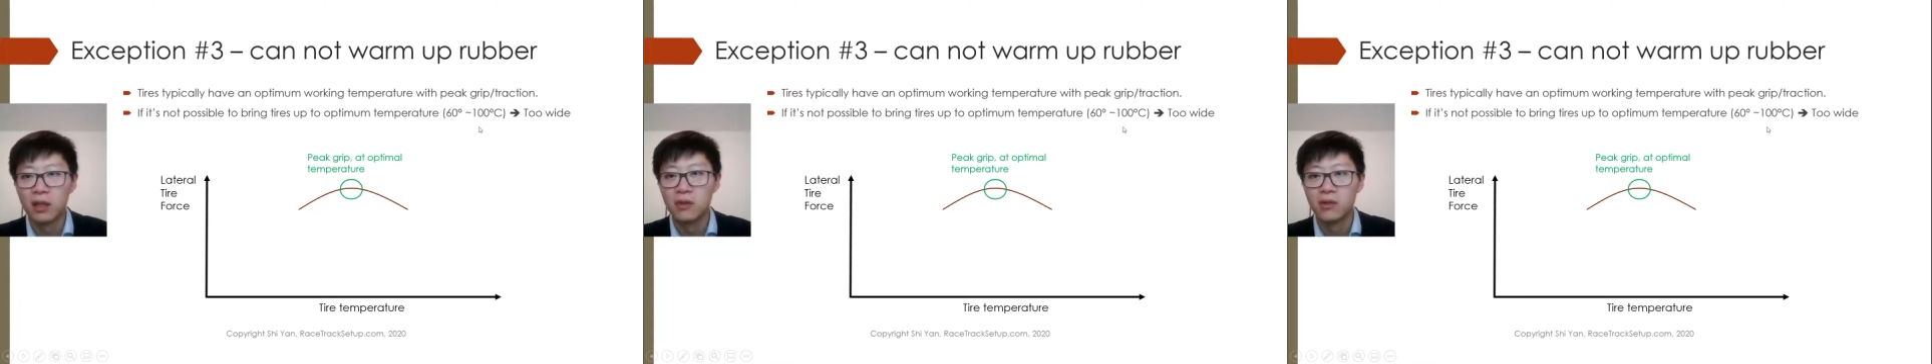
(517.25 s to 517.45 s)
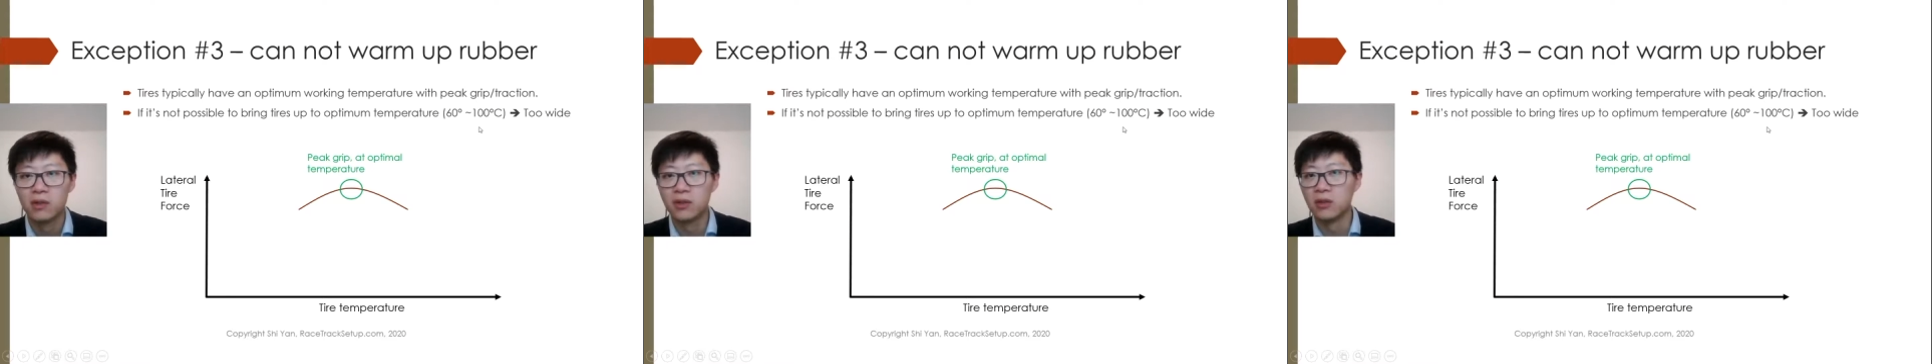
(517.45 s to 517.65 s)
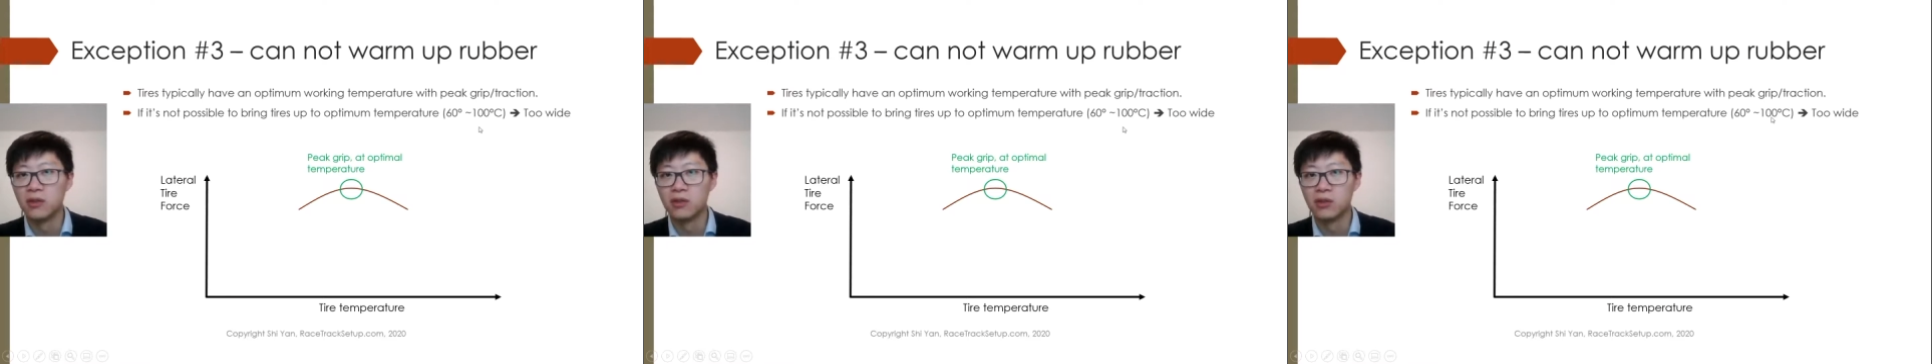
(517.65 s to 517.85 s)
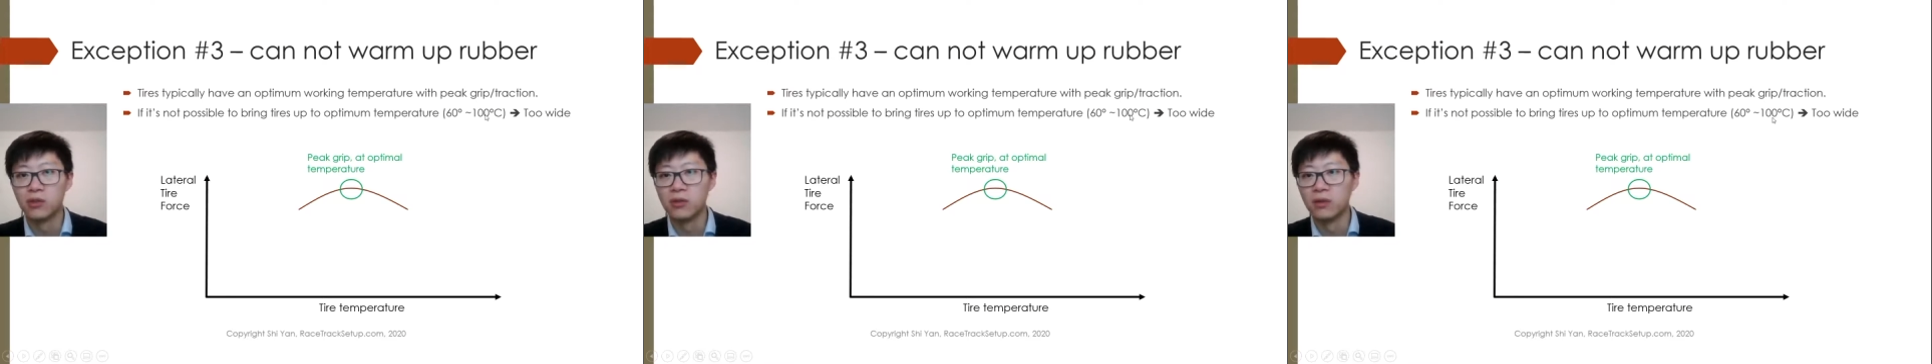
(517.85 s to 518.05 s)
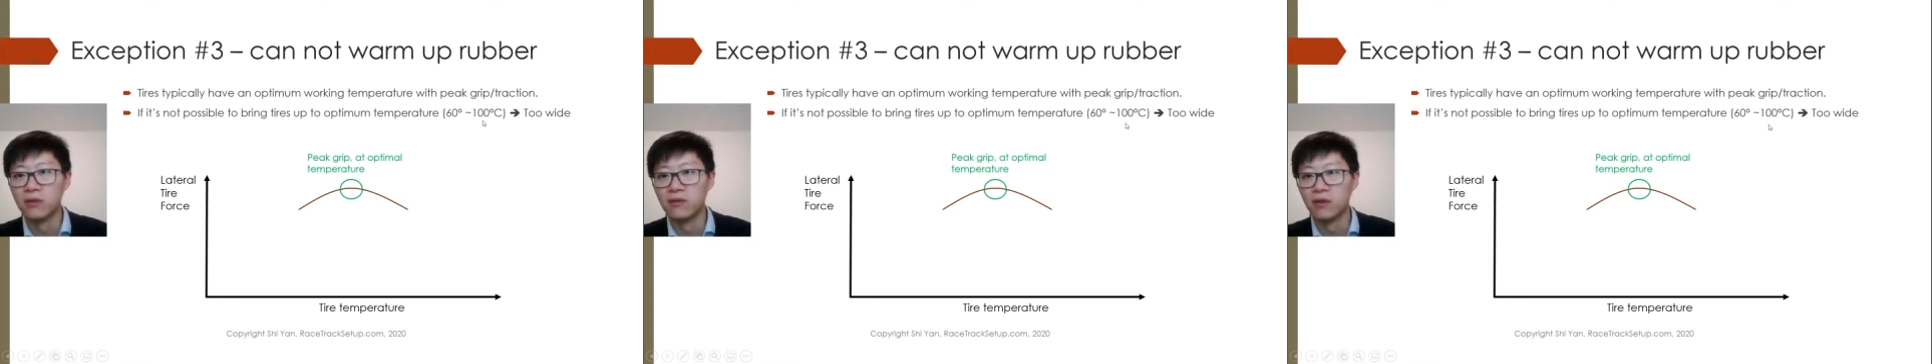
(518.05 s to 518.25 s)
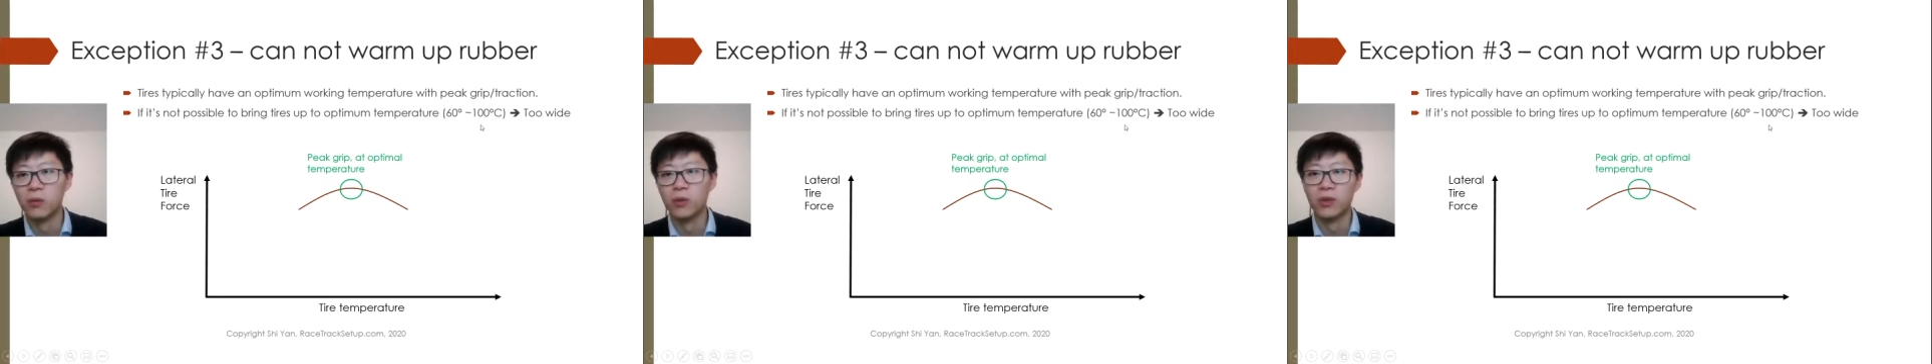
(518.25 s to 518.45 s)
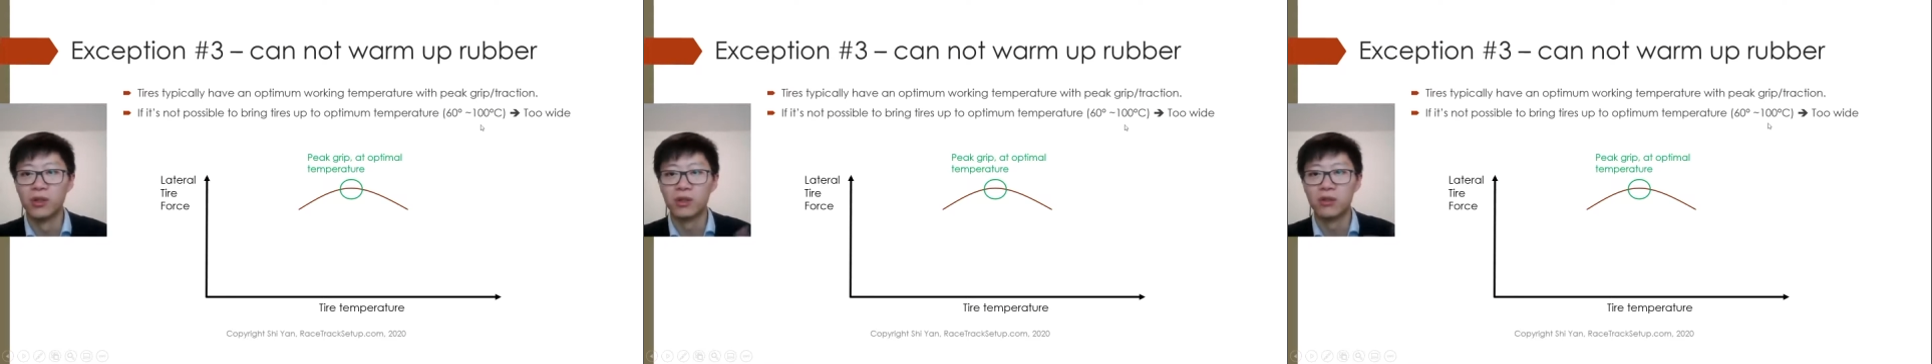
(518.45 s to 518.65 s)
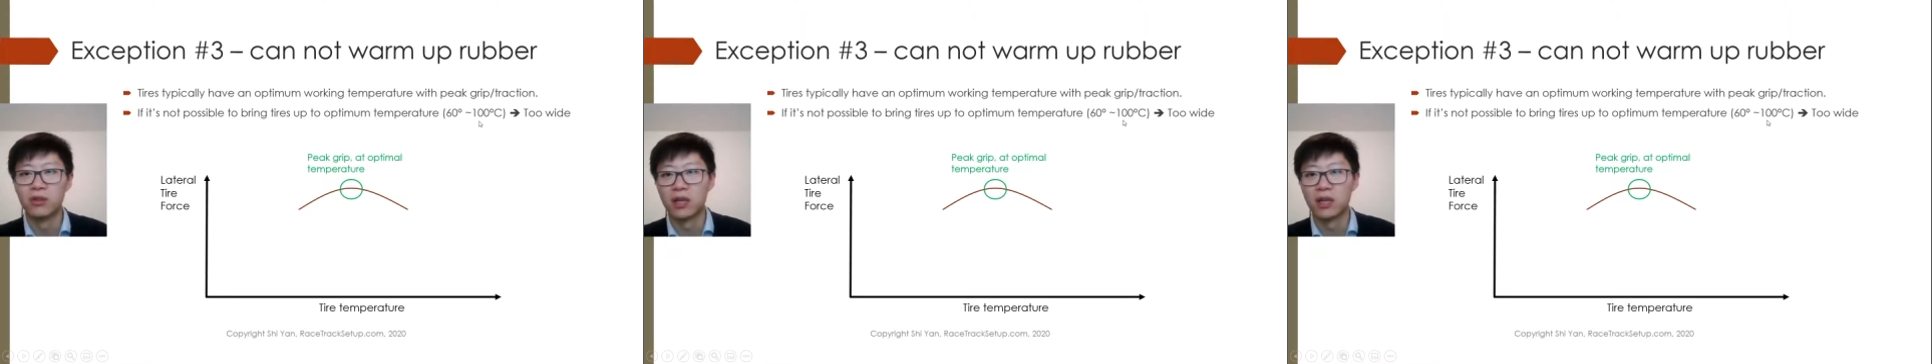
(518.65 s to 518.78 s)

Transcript: such as used in Formula 1,